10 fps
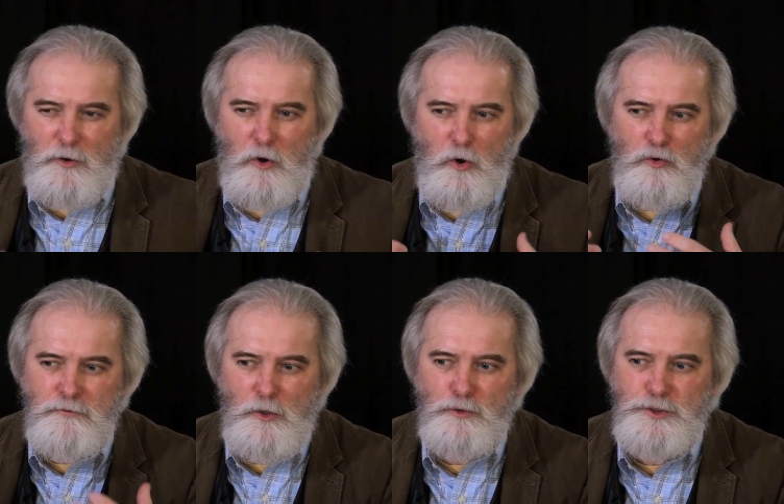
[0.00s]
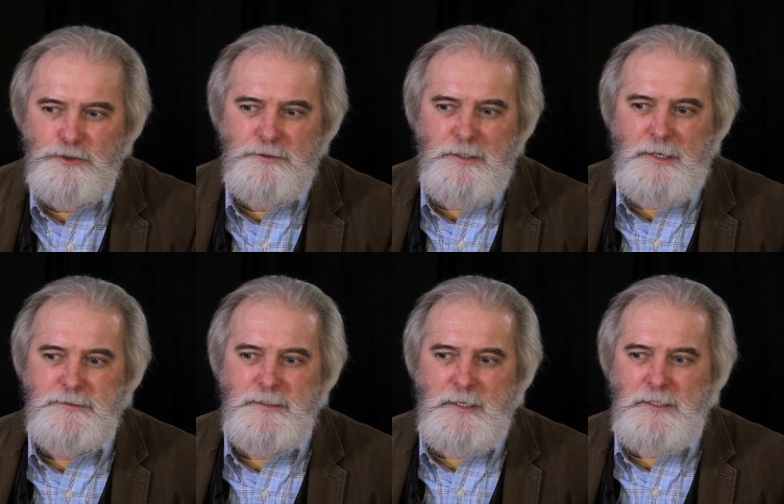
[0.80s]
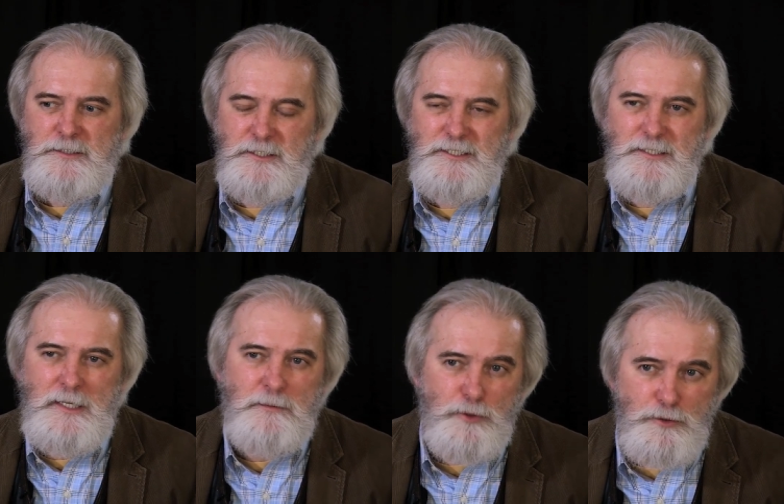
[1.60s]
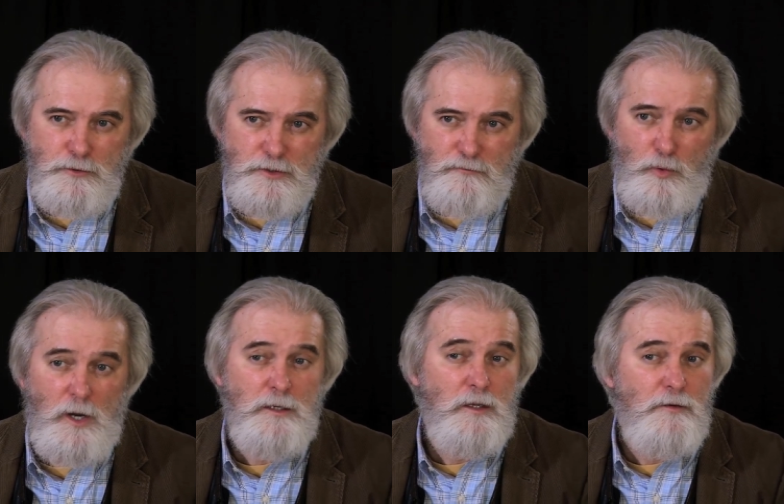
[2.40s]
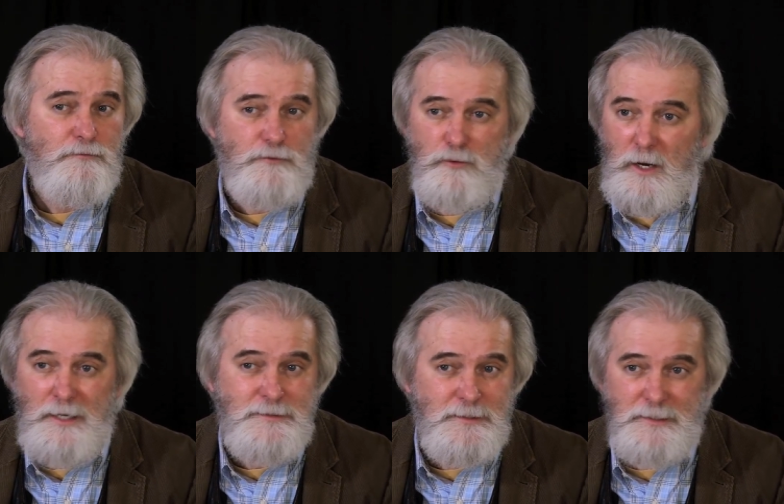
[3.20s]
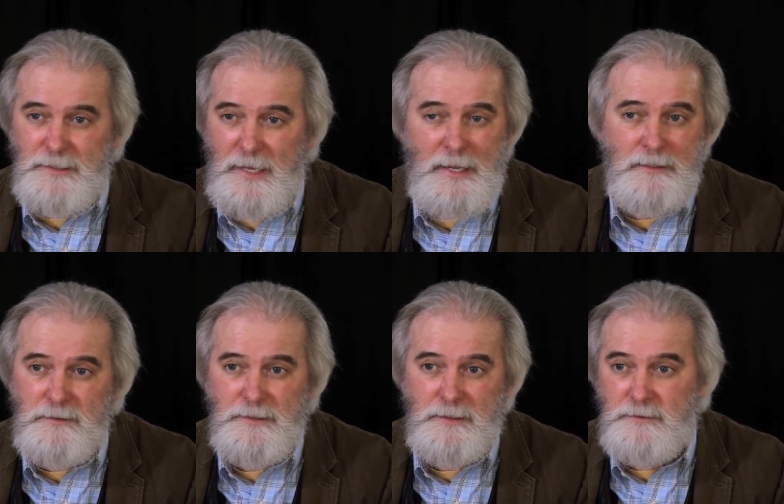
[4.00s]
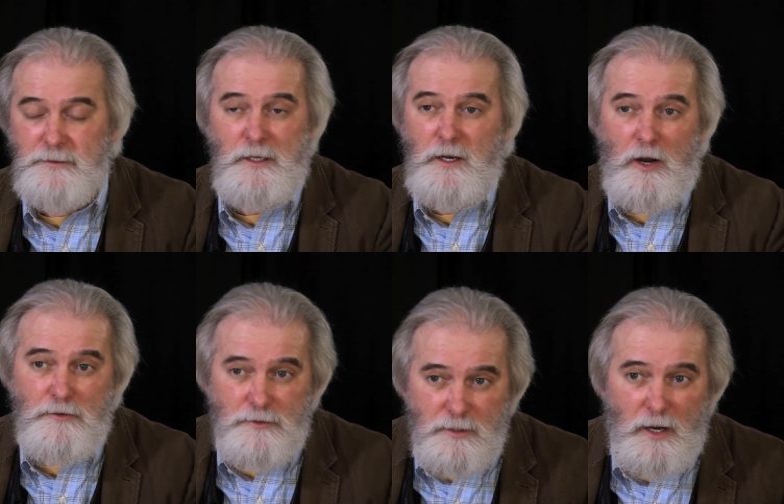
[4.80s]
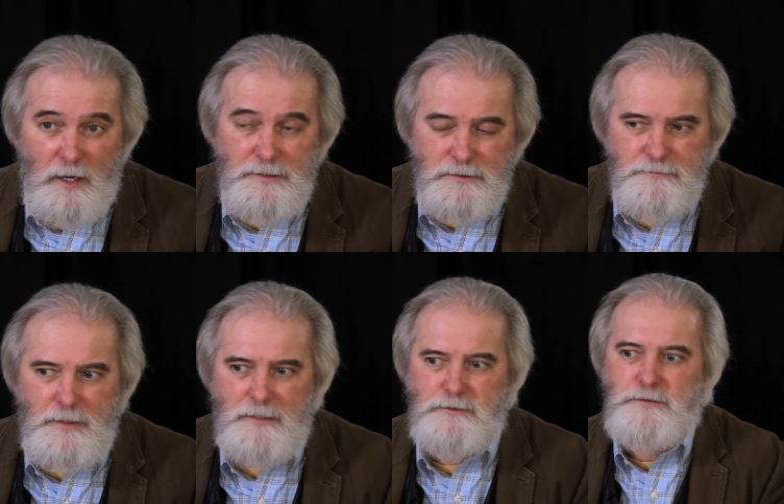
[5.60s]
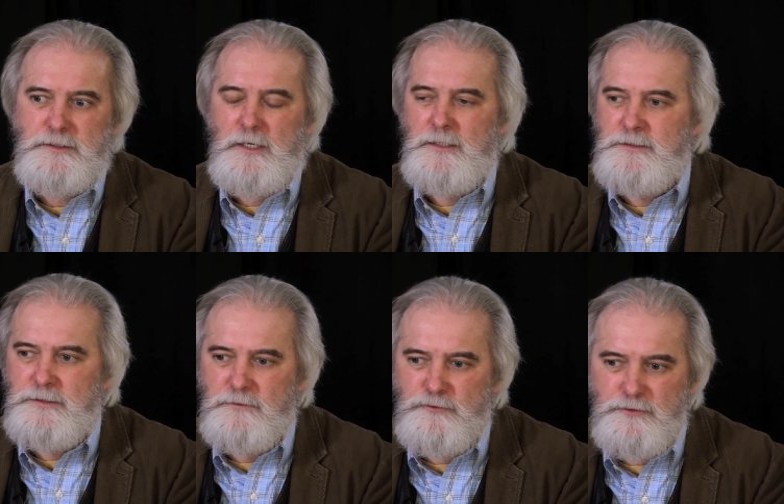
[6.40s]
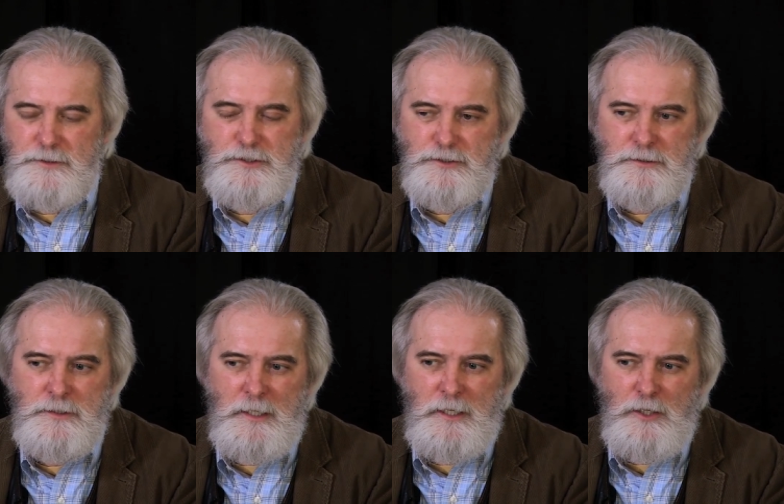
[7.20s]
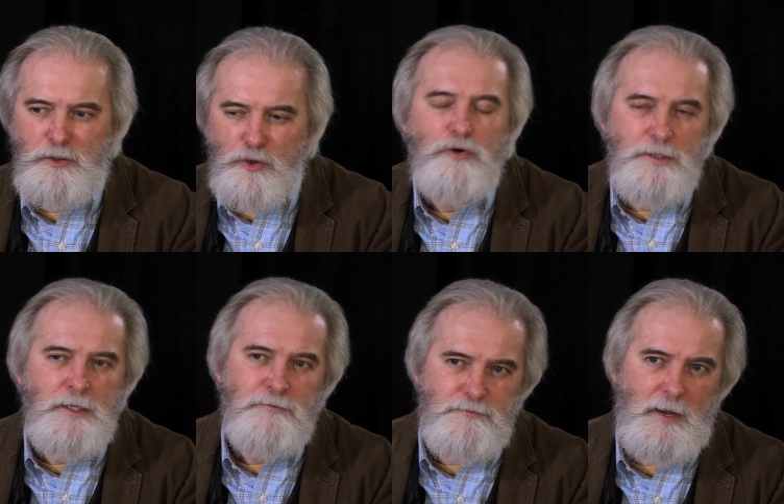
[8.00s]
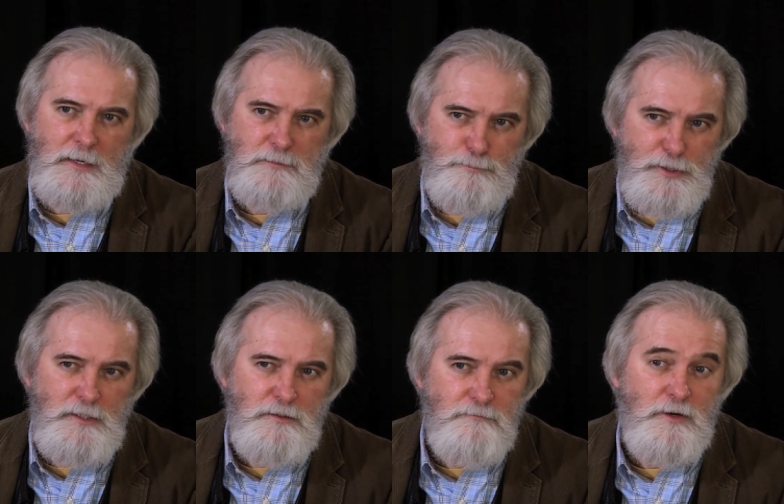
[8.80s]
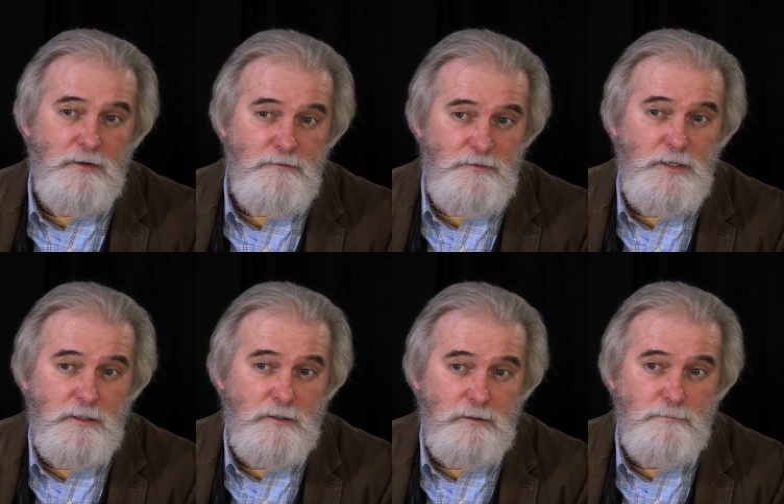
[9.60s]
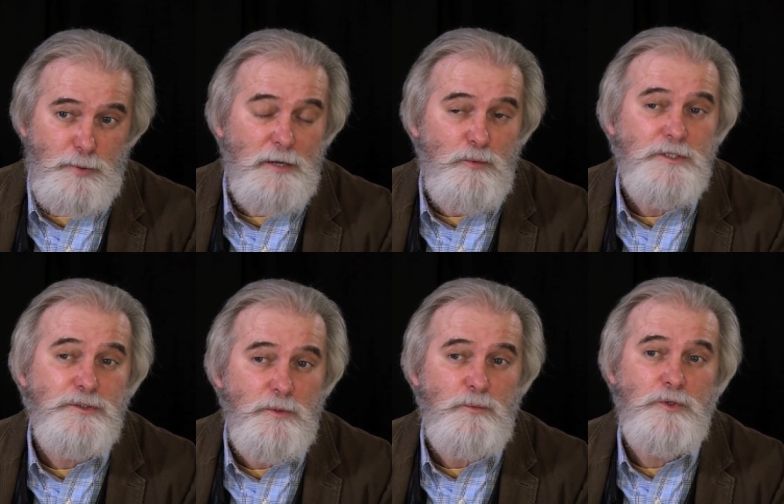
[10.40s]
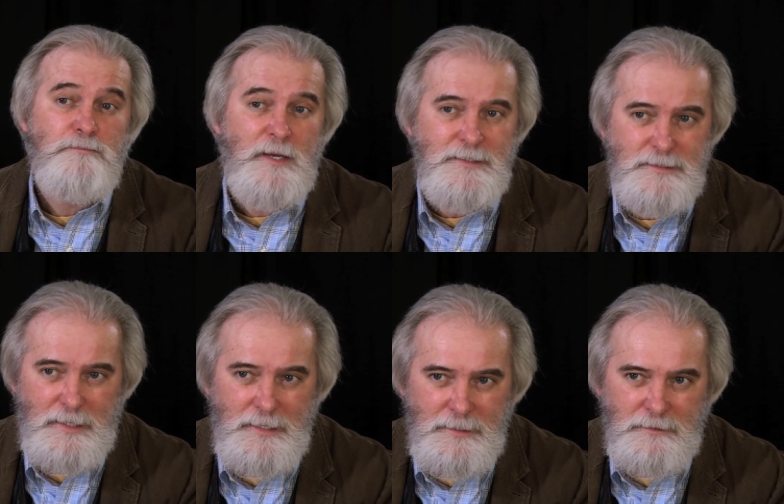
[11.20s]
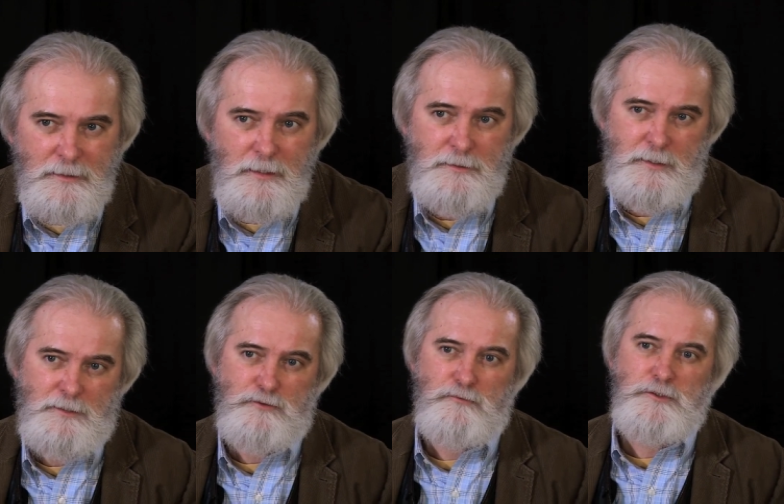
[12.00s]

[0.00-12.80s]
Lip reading: the whole notion that sustainable use of wildlife through hunting and angling and other kinds of exercises of tradition could in fact be the very vehicle by which we would maintain natural